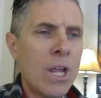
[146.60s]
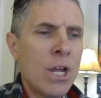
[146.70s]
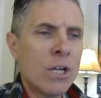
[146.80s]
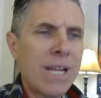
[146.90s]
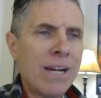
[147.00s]

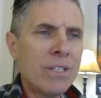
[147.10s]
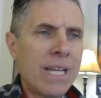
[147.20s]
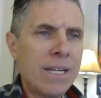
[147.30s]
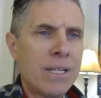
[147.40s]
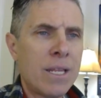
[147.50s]
So now let's get
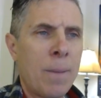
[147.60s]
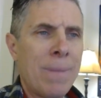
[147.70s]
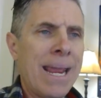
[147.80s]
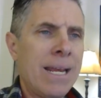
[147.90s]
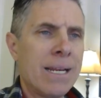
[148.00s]
into the
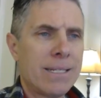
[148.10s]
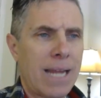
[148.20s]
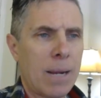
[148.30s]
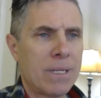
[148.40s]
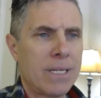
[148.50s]
main
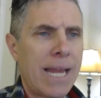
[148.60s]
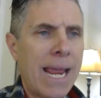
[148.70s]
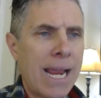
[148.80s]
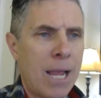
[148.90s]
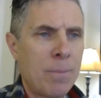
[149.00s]
segment. Today
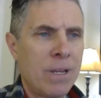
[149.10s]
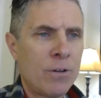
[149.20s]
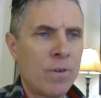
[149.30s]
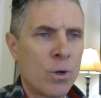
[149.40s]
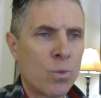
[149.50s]
I am
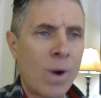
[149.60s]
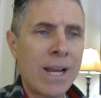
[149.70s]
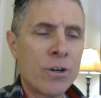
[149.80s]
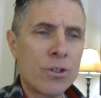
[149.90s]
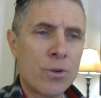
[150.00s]
interviewing
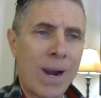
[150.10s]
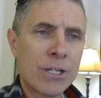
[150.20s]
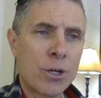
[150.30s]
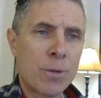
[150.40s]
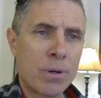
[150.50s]
writer,
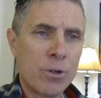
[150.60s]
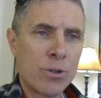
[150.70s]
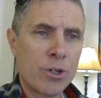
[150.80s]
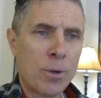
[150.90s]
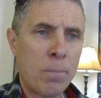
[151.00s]
director,
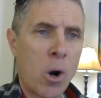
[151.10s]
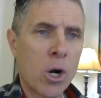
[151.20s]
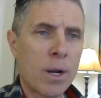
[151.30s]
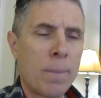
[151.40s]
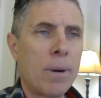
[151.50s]
producer
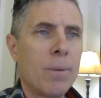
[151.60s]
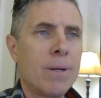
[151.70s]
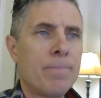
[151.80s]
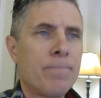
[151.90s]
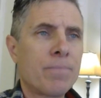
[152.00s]
Mark
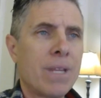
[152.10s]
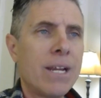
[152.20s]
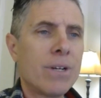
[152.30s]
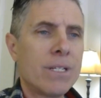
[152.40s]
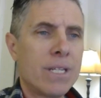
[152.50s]
Burman. Here
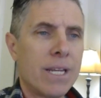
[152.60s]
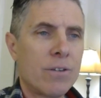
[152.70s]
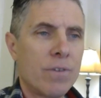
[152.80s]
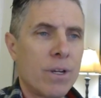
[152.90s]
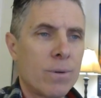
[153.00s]
is the
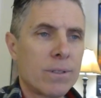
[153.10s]
interview